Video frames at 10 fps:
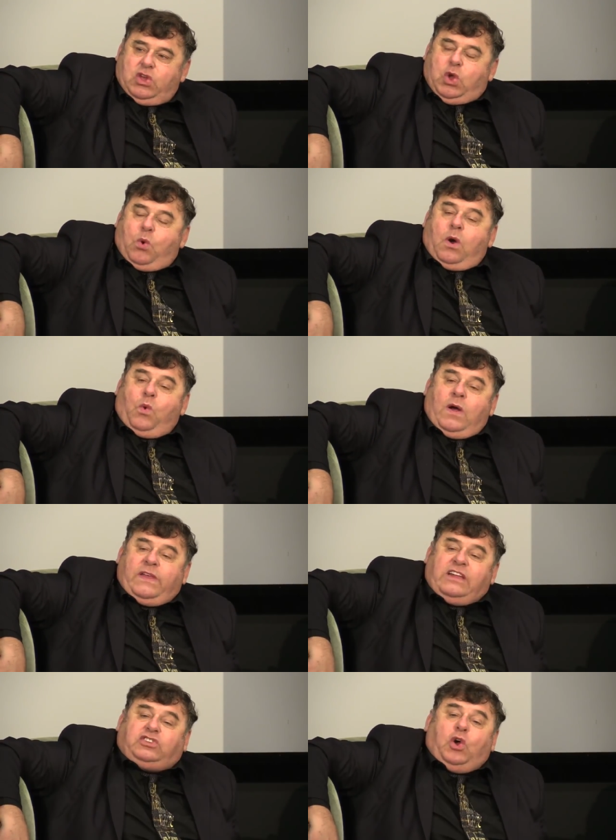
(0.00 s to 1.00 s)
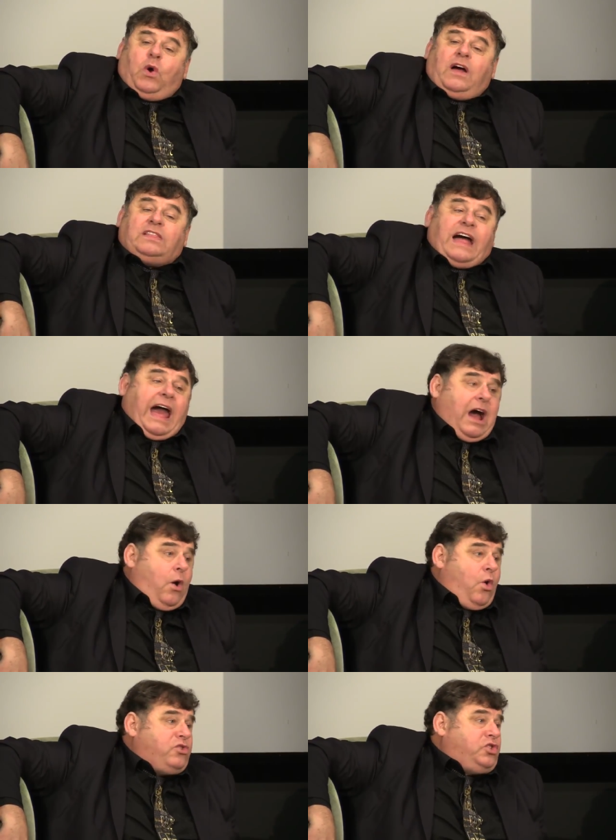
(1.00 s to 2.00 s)
You are willing to
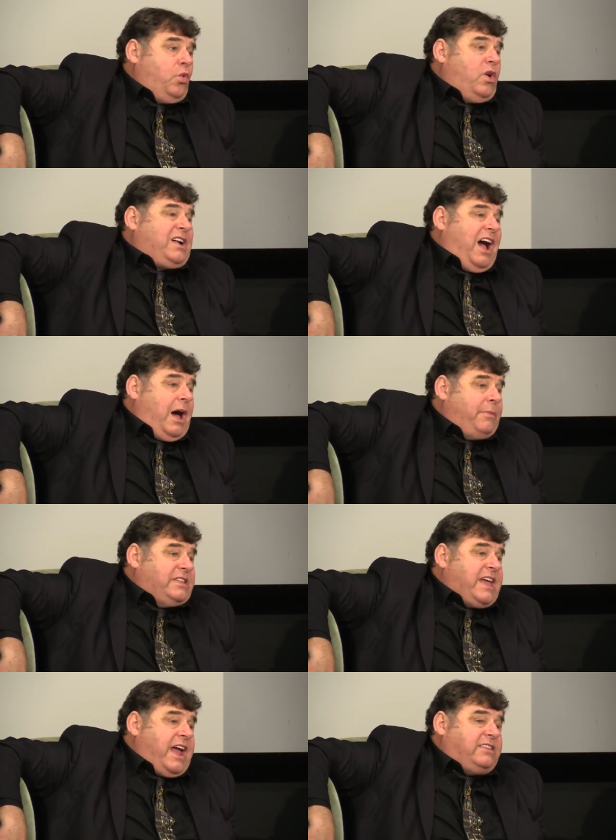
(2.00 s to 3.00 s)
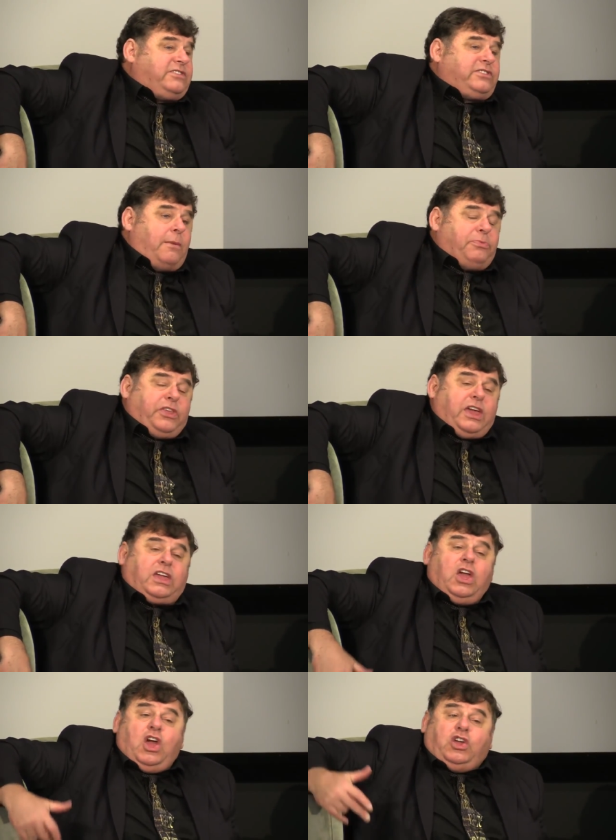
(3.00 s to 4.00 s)
allow or to accommodate
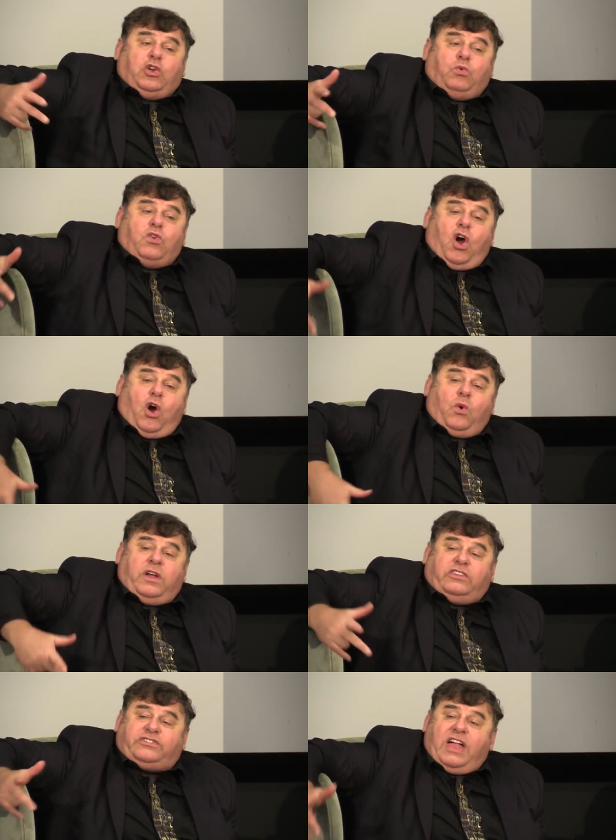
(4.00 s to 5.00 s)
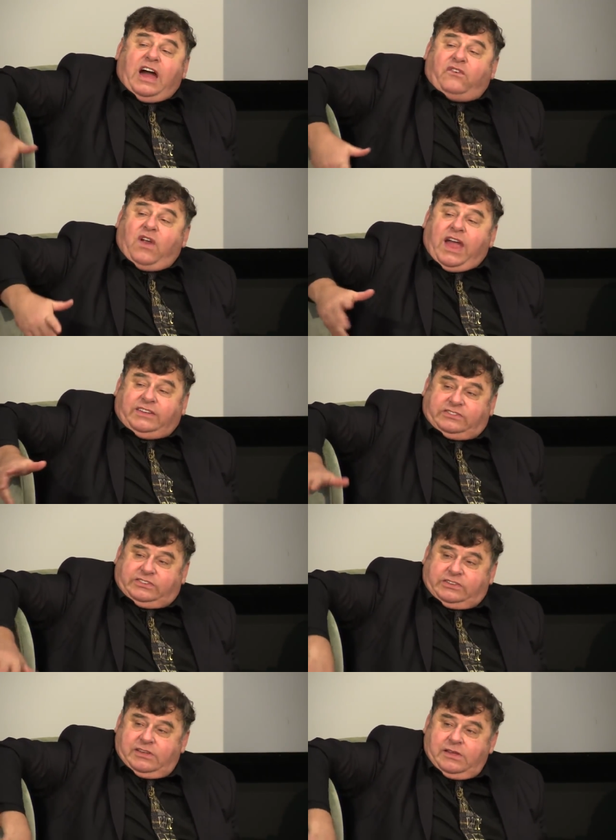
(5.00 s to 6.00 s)
something you know is not
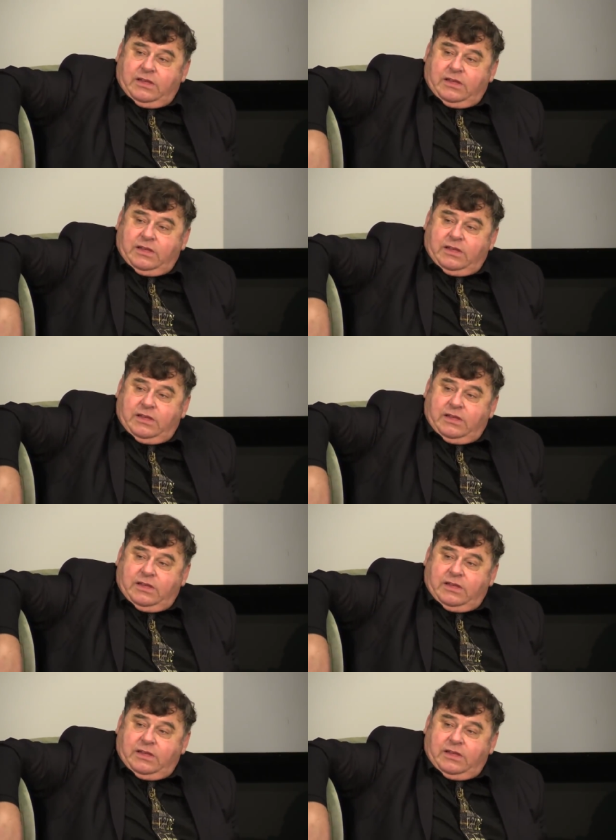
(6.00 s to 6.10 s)
right.